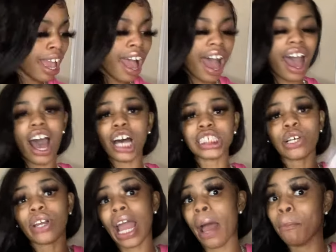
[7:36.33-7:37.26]
I also
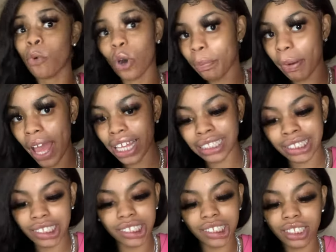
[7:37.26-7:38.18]
got more
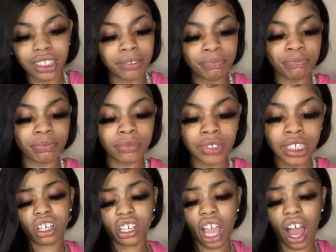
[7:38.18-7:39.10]
patches.
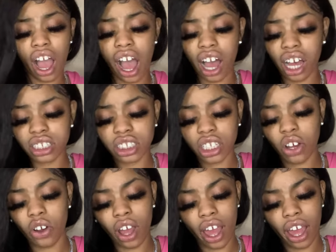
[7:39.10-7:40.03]
Yeah, I also
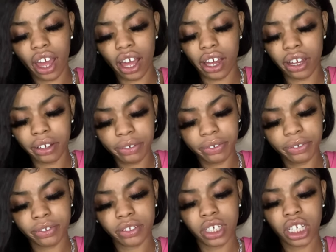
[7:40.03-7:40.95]
have
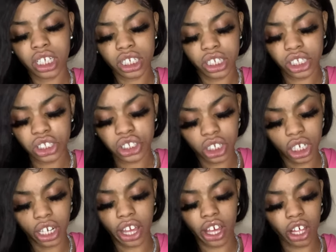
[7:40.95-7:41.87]
these
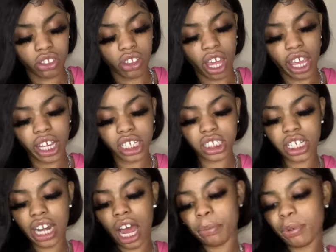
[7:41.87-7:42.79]
Chanel things that
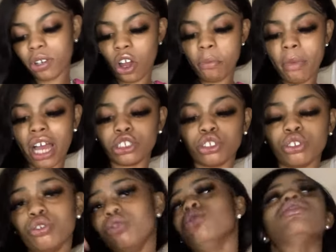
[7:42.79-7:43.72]
I put on my
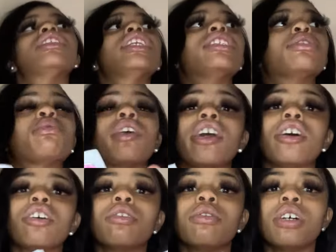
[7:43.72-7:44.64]
shoes as
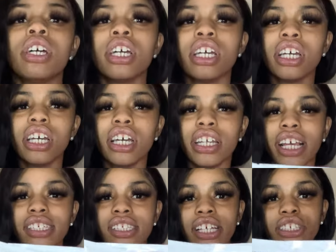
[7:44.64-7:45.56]
well. They
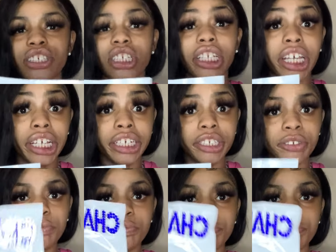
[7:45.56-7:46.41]
say Chanel.